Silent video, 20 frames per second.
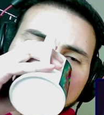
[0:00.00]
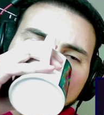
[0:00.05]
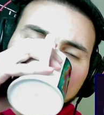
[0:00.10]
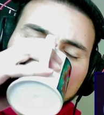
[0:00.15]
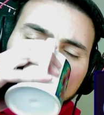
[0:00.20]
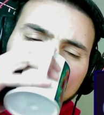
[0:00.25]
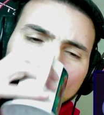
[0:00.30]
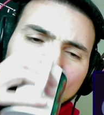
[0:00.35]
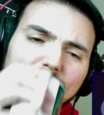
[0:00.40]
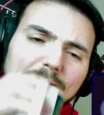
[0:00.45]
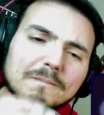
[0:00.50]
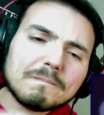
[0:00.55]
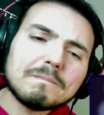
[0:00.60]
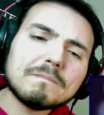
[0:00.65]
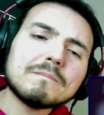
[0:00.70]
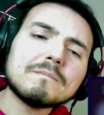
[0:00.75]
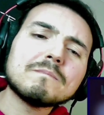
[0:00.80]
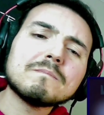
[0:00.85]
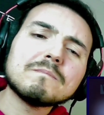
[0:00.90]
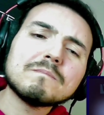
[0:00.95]
And
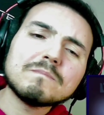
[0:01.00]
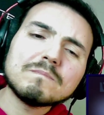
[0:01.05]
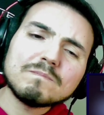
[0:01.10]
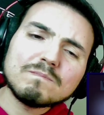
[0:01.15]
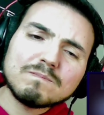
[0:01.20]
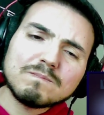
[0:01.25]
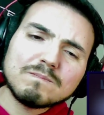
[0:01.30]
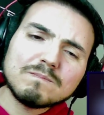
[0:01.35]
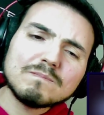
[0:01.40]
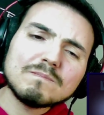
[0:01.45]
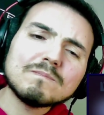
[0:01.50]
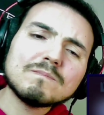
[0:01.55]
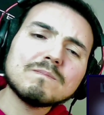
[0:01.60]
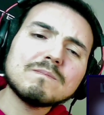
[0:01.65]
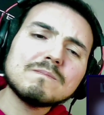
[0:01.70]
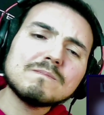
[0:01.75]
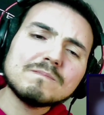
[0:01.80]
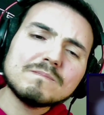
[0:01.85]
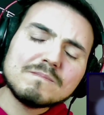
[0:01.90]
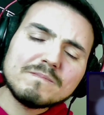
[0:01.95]
here it
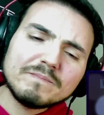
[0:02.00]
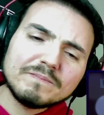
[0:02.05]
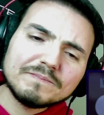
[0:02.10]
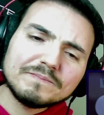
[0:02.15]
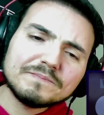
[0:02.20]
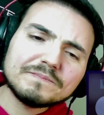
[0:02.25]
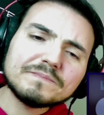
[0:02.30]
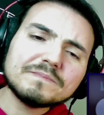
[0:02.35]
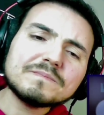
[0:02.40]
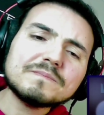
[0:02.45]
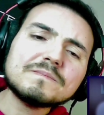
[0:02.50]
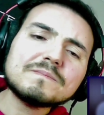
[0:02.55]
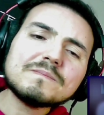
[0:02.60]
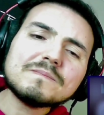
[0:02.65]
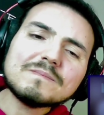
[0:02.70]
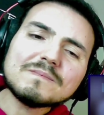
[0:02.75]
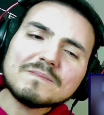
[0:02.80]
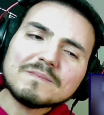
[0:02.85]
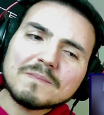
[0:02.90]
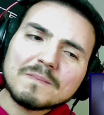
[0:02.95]
is,
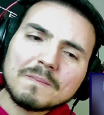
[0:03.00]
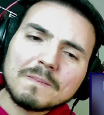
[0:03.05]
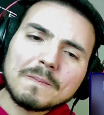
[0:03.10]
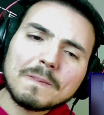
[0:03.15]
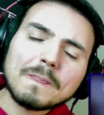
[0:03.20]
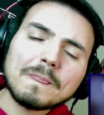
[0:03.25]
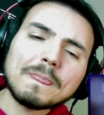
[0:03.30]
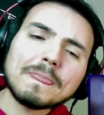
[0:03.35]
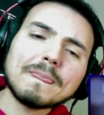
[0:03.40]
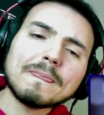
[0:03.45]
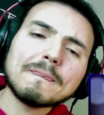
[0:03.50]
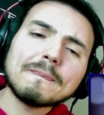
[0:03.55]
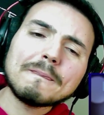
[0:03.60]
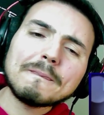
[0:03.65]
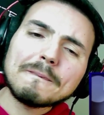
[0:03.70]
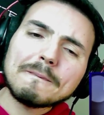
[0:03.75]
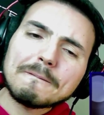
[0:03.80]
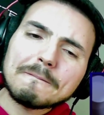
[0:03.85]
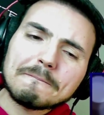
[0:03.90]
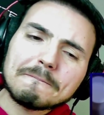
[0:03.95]
our fun,
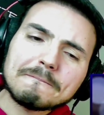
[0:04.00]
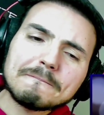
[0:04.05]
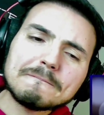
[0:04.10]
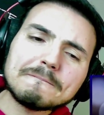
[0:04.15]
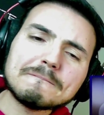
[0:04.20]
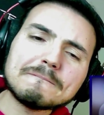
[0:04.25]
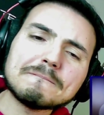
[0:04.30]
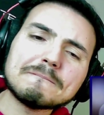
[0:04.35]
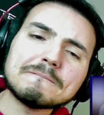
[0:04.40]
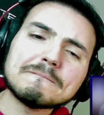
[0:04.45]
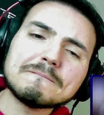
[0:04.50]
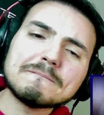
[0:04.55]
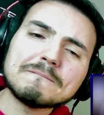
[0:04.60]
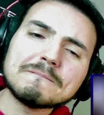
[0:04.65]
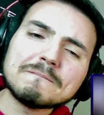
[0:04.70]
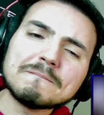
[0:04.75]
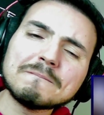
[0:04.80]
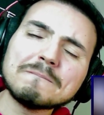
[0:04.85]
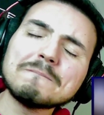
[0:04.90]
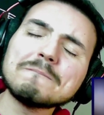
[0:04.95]
not
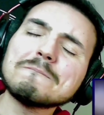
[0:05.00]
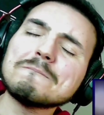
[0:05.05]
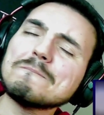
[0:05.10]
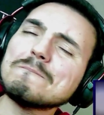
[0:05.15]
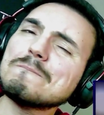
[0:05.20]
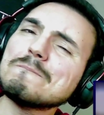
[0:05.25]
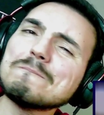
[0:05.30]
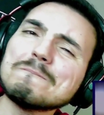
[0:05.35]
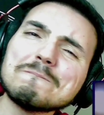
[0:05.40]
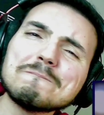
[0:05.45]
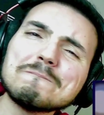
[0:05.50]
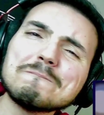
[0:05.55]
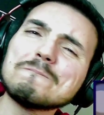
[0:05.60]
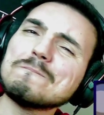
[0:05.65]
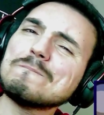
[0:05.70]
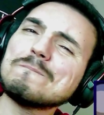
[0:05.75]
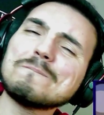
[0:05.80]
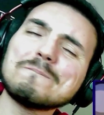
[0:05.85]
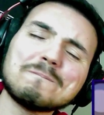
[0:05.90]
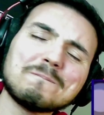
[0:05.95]
alive.
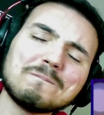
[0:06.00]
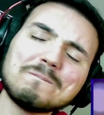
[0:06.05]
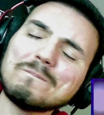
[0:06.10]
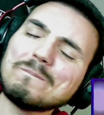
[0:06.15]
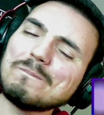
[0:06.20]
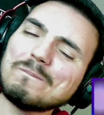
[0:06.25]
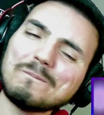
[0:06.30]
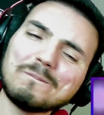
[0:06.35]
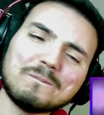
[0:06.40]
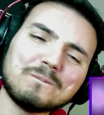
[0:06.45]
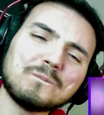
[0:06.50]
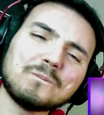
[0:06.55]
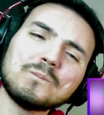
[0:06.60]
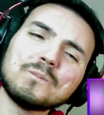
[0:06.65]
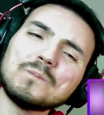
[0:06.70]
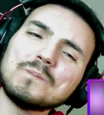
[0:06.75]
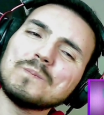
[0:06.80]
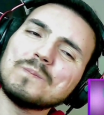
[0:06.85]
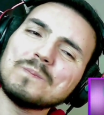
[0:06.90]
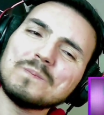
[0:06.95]
And the
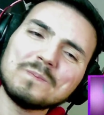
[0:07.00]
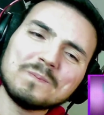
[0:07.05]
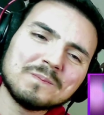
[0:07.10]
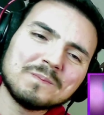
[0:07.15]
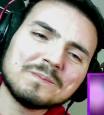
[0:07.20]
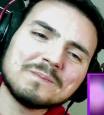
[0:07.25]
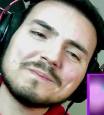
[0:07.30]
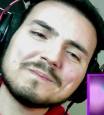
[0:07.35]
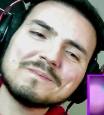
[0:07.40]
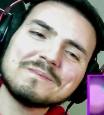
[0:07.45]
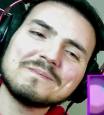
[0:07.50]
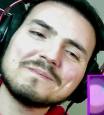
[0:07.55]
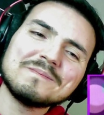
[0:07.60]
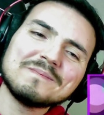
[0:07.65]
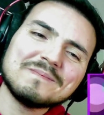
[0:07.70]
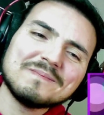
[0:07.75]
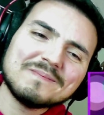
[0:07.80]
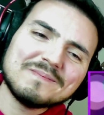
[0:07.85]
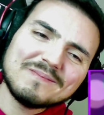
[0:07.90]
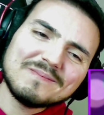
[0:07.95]
earth
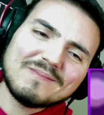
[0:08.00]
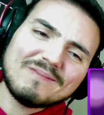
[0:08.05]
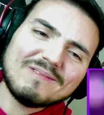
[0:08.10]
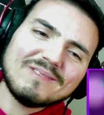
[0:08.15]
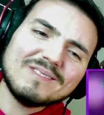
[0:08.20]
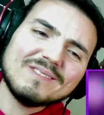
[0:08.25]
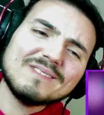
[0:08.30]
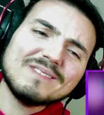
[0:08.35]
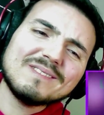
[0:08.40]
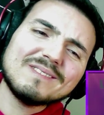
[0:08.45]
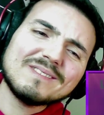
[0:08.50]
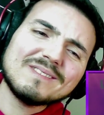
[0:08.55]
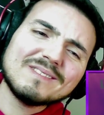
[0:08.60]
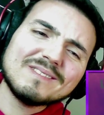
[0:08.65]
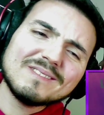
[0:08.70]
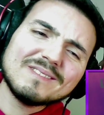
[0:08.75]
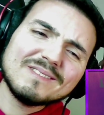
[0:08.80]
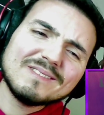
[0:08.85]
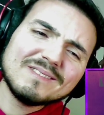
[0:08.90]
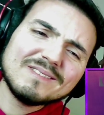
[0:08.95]
burns
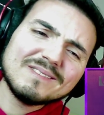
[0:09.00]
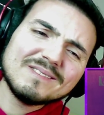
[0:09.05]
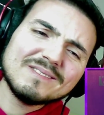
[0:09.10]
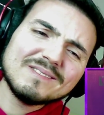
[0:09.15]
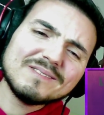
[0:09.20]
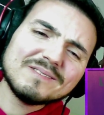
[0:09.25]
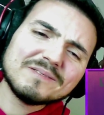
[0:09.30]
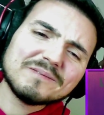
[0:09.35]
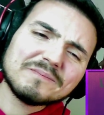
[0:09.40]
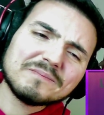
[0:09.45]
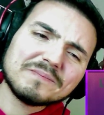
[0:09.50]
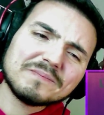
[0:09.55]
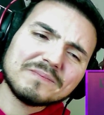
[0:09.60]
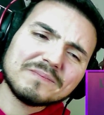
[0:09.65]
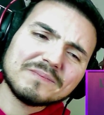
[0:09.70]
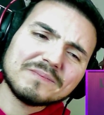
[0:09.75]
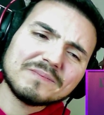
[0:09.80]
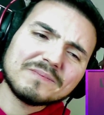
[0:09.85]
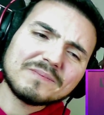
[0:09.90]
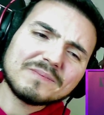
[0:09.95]
to
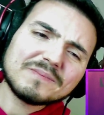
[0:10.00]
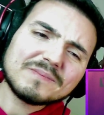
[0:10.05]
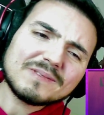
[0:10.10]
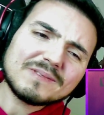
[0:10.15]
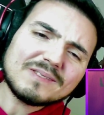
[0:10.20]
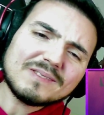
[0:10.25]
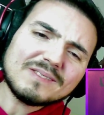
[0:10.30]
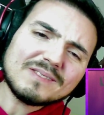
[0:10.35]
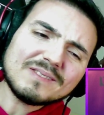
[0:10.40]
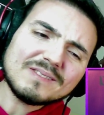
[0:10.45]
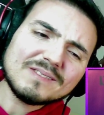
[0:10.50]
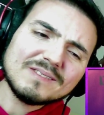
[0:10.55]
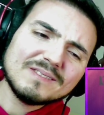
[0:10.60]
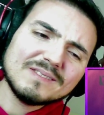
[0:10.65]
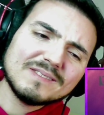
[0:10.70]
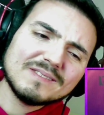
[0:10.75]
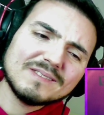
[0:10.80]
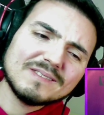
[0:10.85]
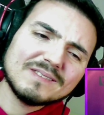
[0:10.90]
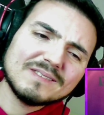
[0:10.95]
the
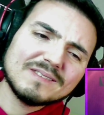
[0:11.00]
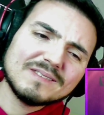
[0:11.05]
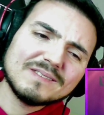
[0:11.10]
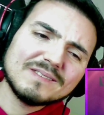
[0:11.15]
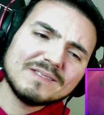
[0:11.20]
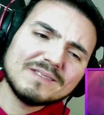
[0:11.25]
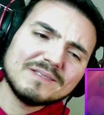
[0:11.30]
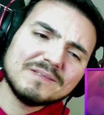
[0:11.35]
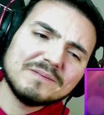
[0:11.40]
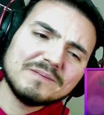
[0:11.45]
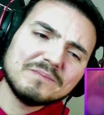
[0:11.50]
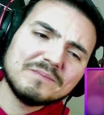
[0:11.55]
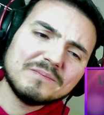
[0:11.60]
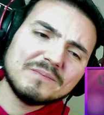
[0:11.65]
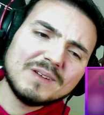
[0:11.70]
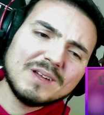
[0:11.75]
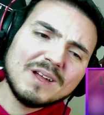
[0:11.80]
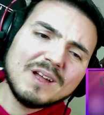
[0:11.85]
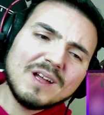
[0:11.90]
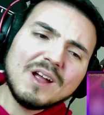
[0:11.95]
ground.
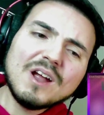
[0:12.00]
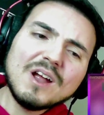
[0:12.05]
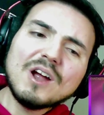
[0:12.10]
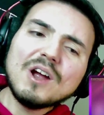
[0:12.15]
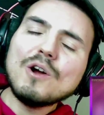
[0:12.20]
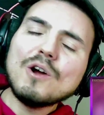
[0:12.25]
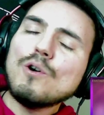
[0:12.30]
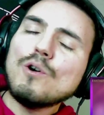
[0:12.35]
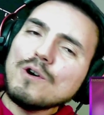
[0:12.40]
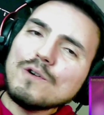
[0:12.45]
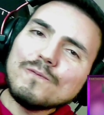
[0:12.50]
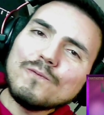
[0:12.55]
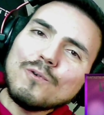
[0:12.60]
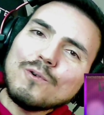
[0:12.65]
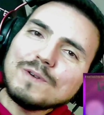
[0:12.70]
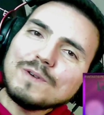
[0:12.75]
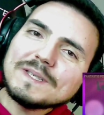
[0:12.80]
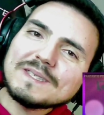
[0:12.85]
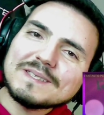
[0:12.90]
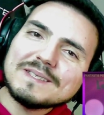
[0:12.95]
Her
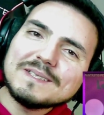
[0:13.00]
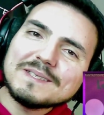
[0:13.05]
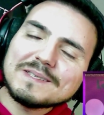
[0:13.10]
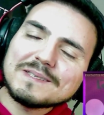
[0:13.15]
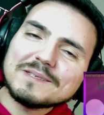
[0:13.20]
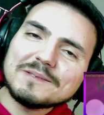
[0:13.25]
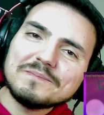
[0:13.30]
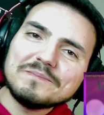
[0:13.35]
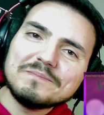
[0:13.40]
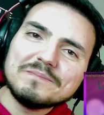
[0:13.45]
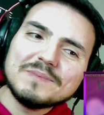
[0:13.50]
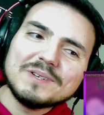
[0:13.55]
voice is...